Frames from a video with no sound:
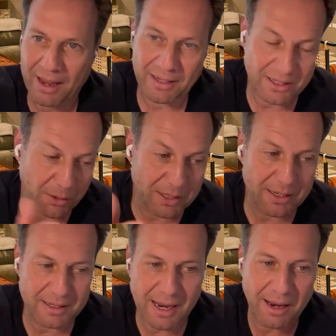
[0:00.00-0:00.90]
And so
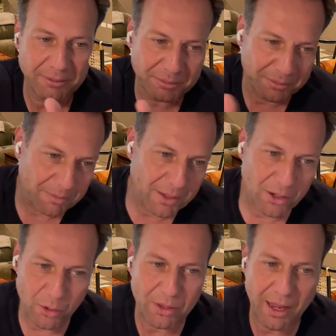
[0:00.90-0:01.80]
does that
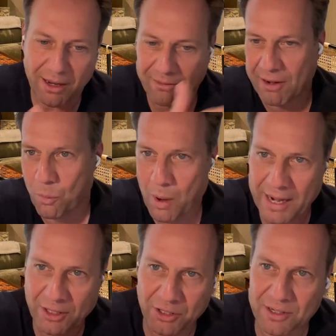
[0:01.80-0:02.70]
could that create a
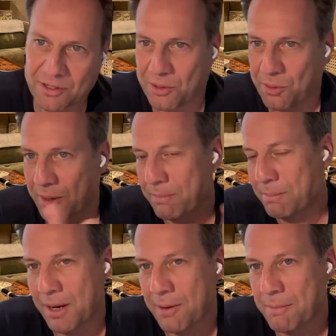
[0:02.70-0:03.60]
wedge into a
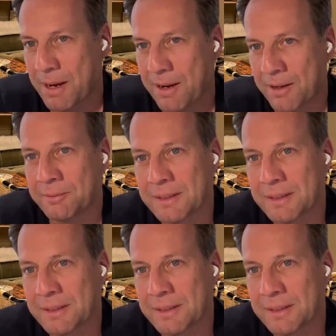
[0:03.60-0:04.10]
kind of bigger